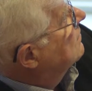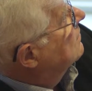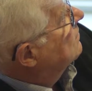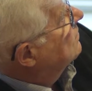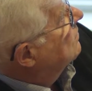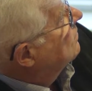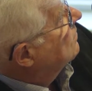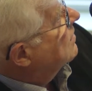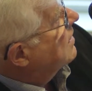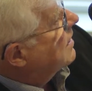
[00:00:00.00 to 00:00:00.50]

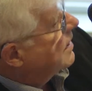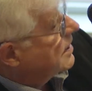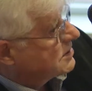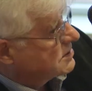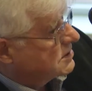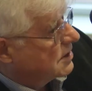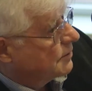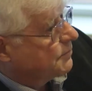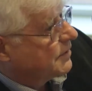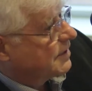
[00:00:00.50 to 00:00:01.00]
or
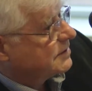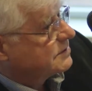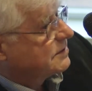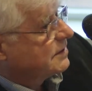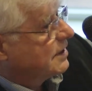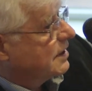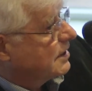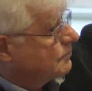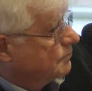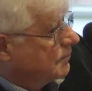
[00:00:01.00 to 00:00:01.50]
accepted
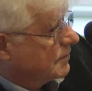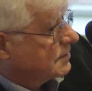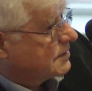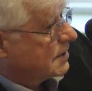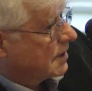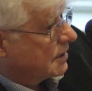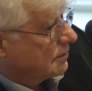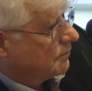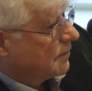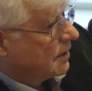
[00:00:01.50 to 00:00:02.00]
statements
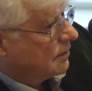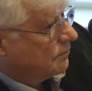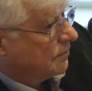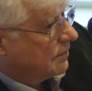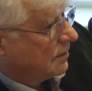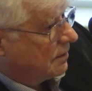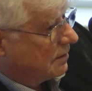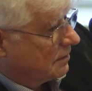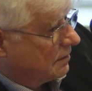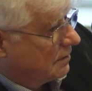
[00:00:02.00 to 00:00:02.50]
that may
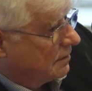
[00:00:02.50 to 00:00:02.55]
be